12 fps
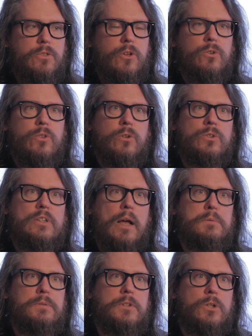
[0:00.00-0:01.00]
the, those
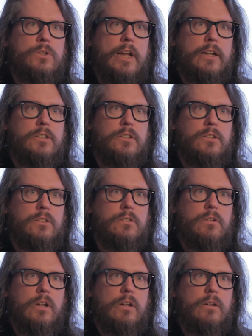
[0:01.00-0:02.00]
types of use cases
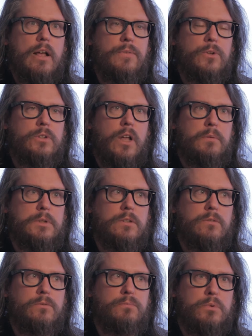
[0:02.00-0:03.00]
uh, and those types
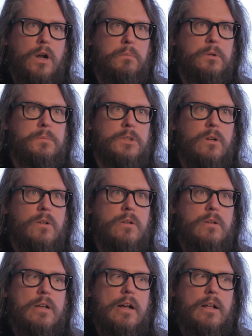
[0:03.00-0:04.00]
of problems
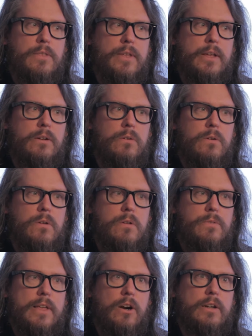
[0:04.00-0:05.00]
that,
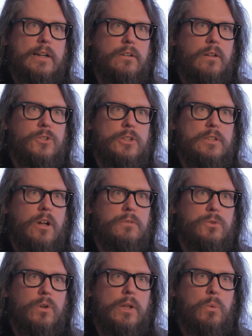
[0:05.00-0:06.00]
that our technology
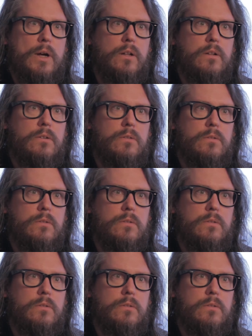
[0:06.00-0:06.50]
solves really well